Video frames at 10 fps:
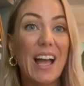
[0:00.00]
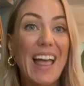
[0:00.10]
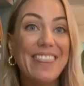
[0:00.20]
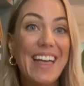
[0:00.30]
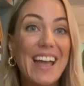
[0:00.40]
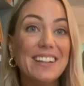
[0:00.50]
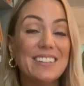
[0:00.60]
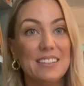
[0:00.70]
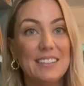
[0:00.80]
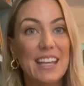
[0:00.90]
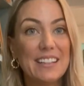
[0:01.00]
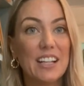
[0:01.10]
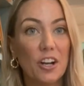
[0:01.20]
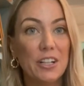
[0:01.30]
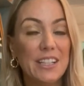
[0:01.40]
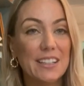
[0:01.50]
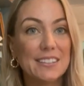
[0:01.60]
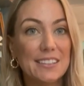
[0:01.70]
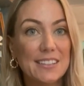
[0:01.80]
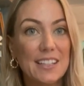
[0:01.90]
And then take that already
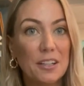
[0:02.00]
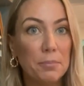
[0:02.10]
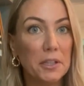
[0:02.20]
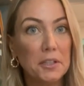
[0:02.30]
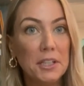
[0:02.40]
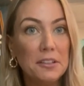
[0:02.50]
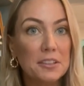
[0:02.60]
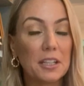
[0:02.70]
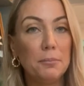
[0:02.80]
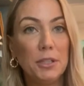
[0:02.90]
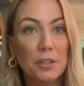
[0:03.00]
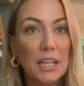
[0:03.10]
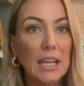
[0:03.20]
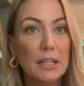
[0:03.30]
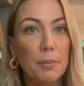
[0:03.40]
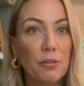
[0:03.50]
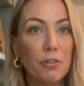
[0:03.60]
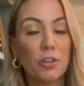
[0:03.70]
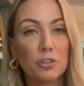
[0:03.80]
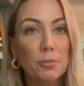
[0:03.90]
existing ability to communicate about
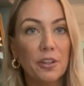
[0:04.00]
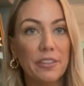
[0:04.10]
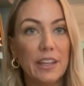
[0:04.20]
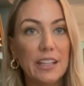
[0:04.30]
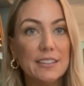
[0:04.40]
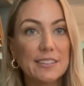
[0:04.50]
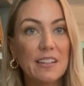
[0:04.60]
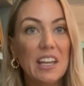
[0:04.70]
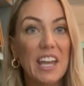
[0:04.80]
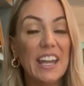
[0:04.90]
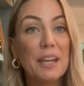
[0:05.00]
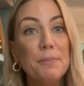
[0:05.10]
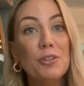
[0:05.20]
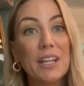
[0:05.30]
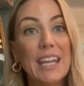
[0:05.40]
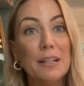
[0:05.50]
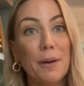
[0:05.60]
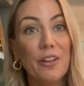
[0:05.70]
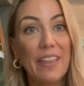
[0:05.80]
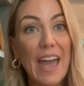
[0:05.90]
vulnerable things and communicate
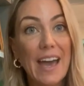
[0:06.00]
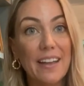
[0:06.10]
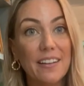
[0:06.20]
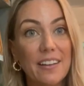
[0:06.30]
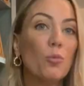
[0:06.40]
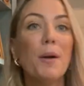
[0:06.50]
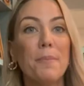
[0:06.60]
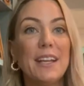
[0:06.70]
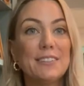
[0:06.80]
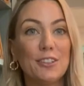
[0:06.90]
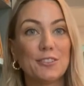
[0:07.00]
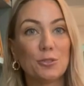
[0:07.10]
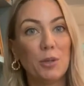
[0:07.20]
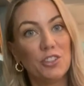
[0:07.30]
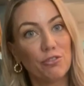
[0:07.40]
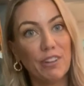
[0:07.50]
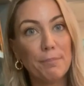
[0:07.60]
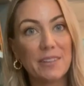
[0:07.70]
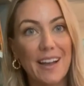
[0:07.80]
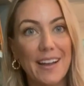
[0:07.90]
about that. What makes your switch
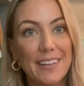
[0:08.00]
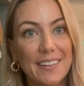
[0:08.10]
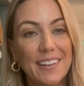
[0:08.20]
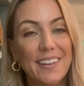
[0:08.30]
flipped on?